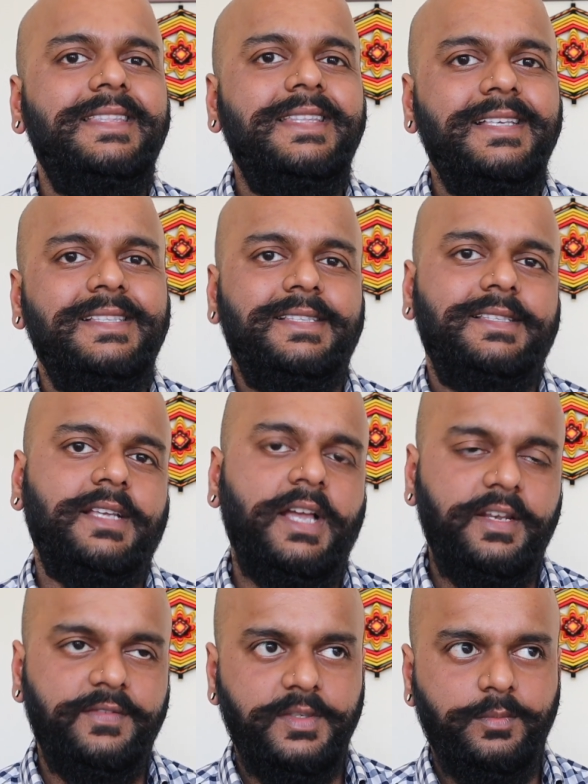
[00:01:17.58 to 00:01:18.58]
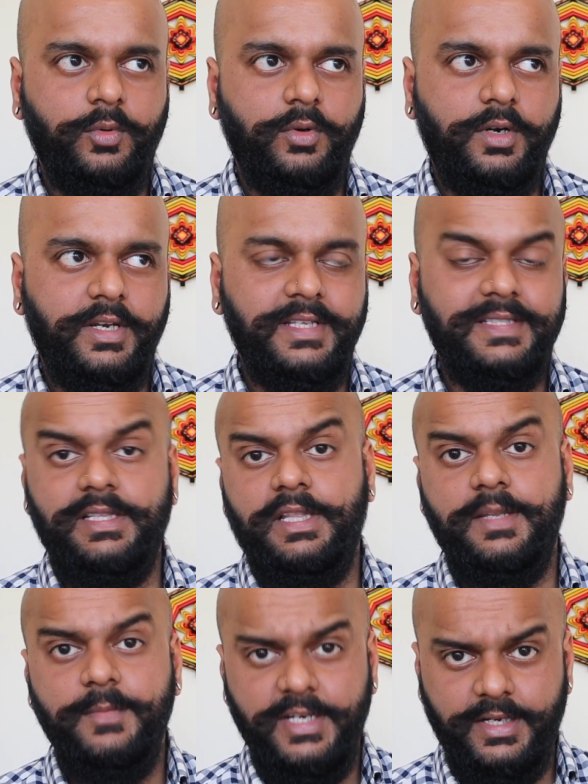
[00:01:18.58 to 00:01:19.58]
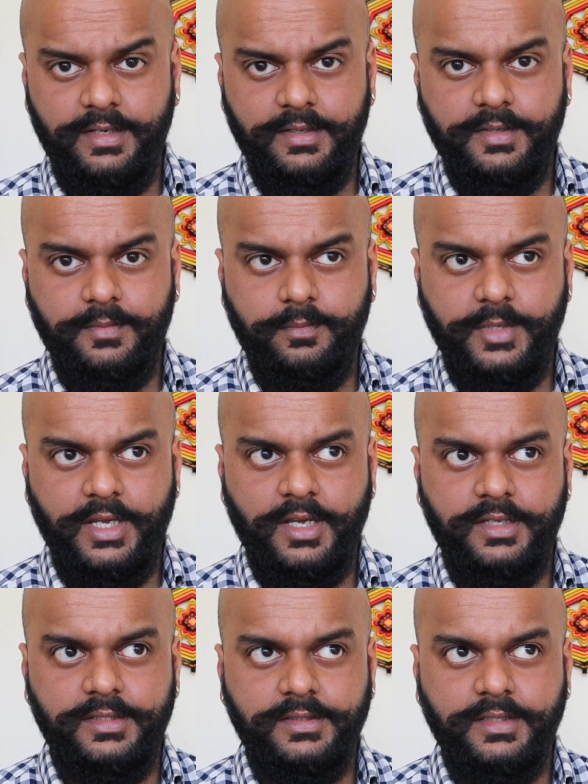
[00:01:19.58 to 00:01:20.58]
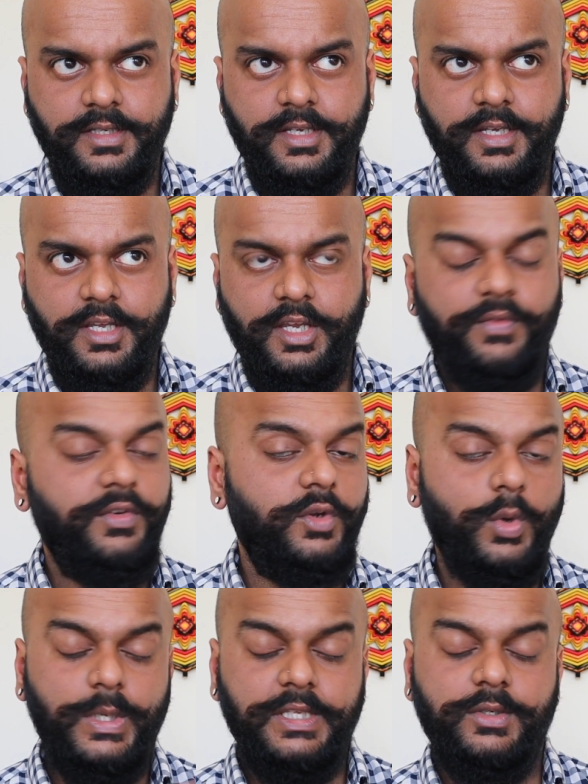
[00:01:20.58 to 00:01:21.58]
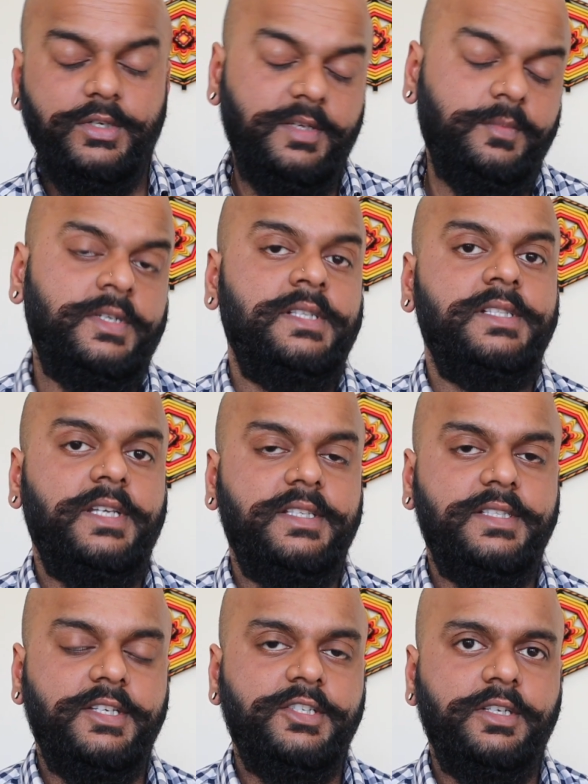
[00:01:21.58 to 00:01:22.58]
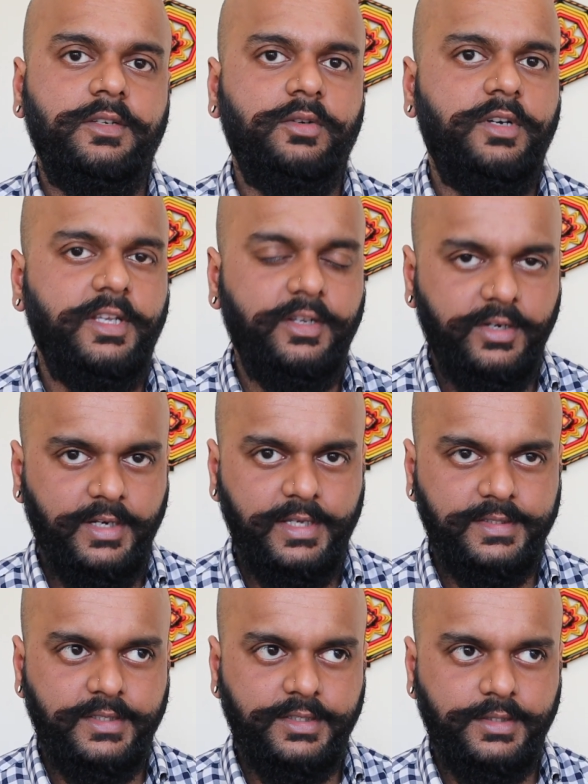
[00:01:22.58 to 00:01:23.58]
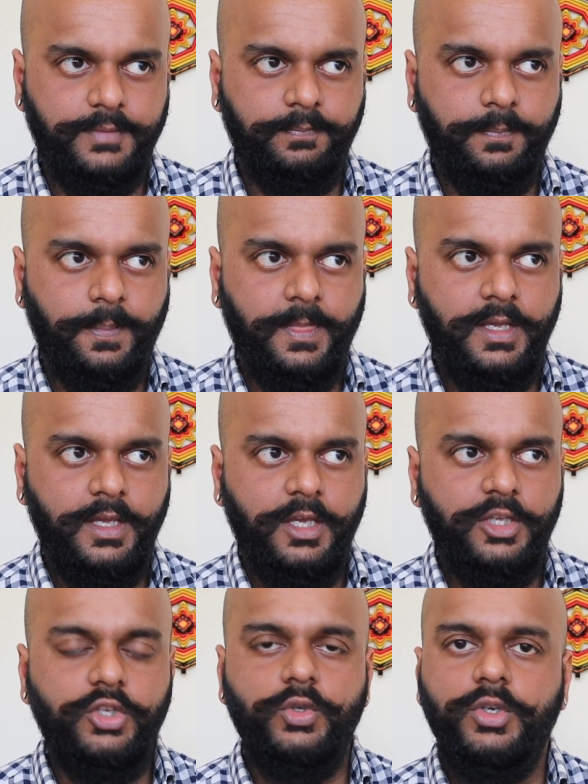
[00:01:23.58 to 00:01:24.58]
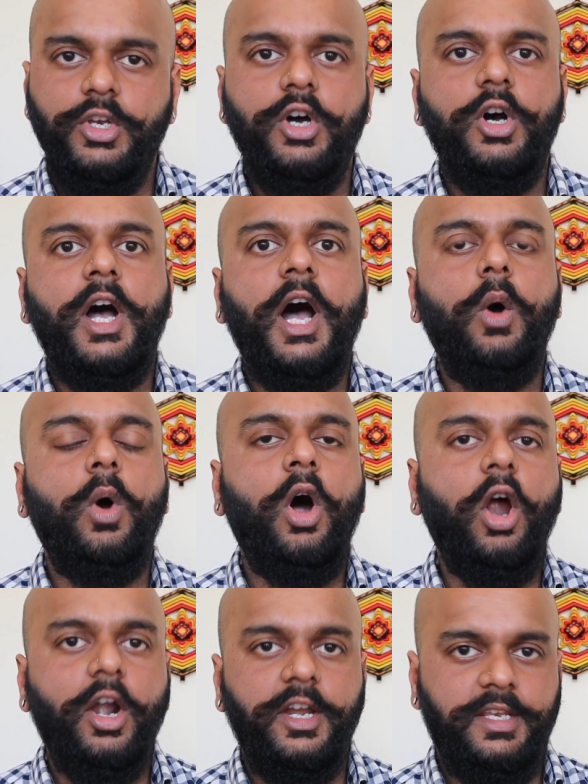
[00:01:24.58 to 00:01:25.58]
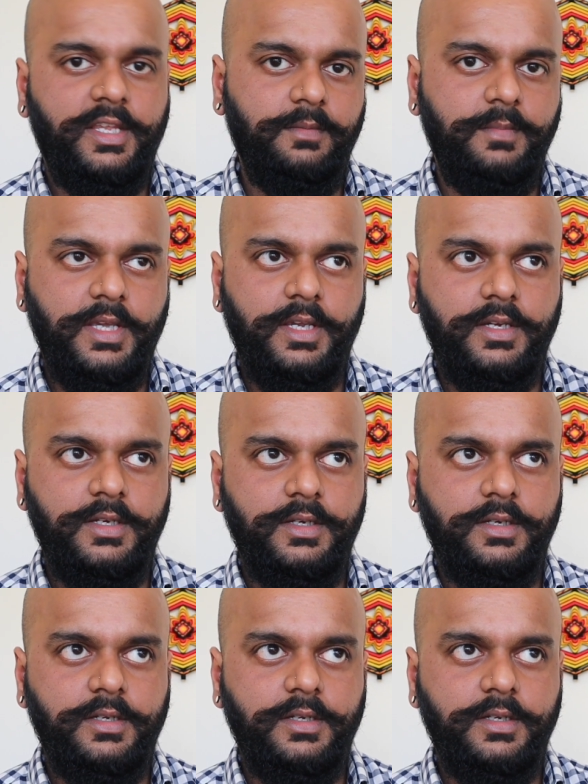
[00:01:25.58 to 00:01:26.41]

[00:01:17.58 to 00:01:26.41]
this kind of support is limited, because if you're going through depersonalization or derealization, you know how hard it can be,